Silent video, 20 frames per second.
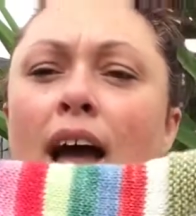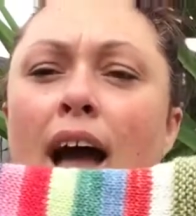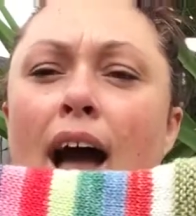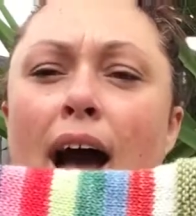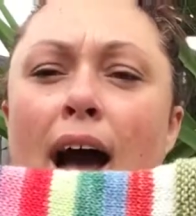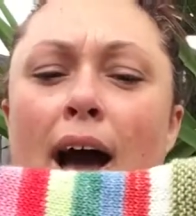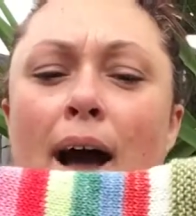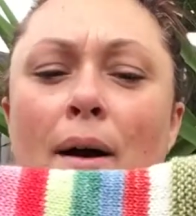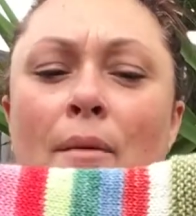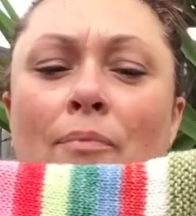
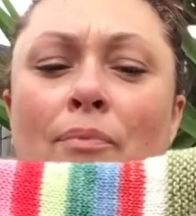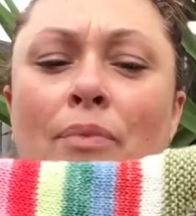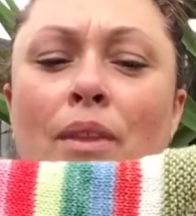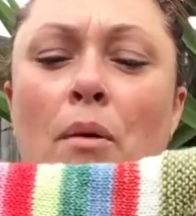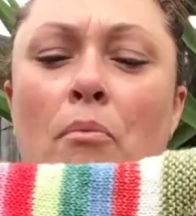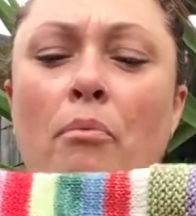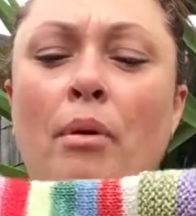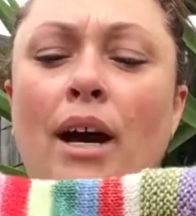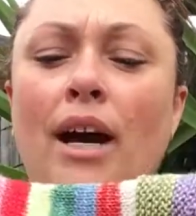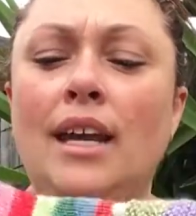
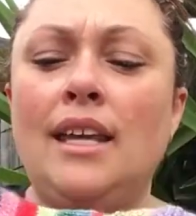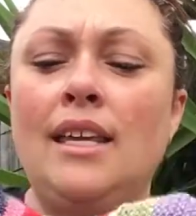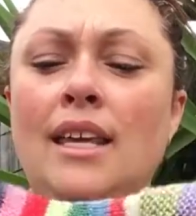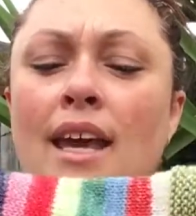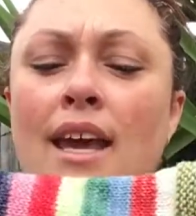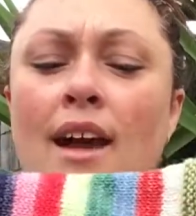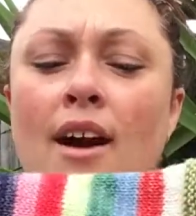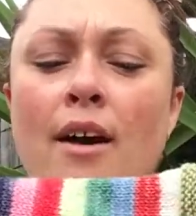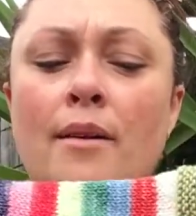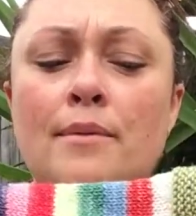But
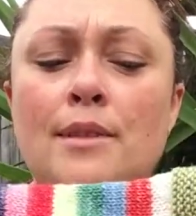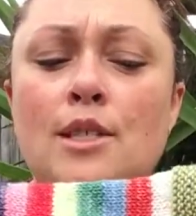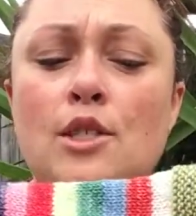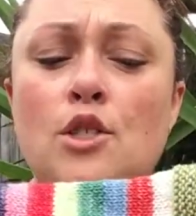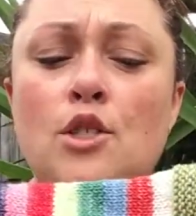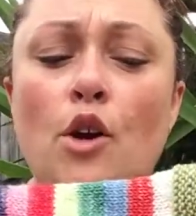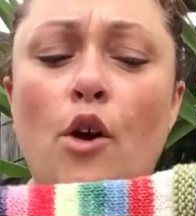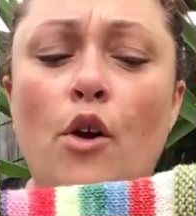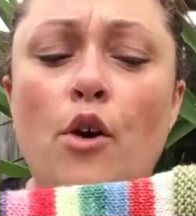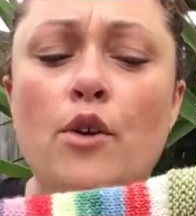yeah, I'm
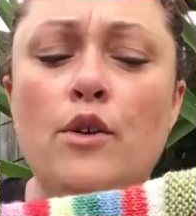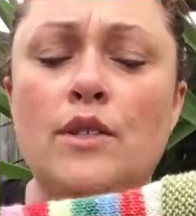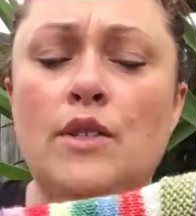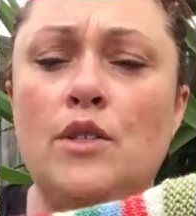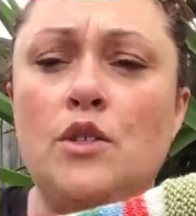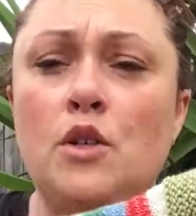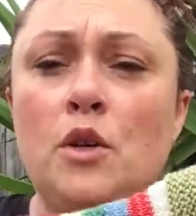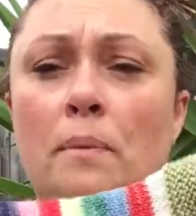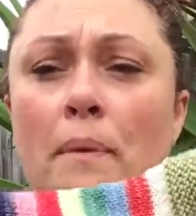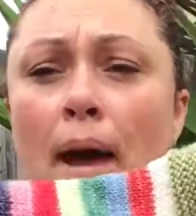so
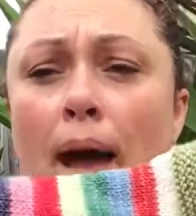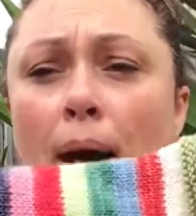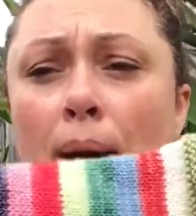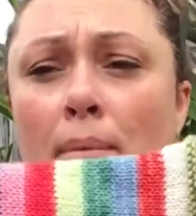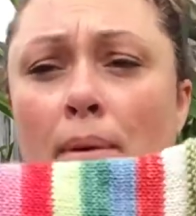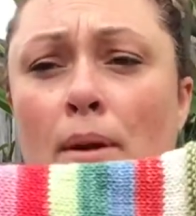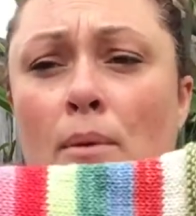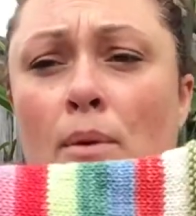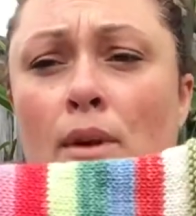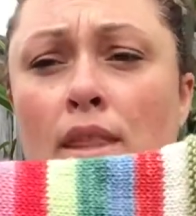super
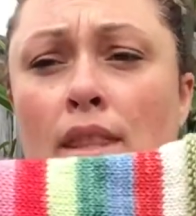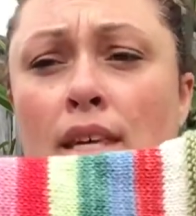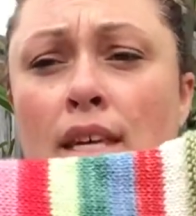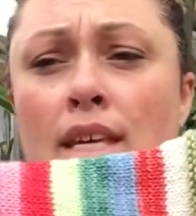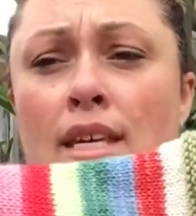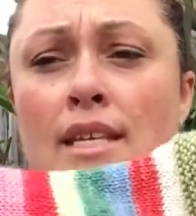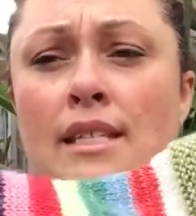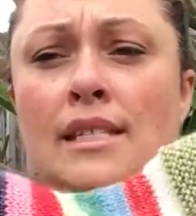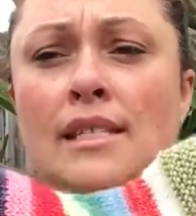happy with this.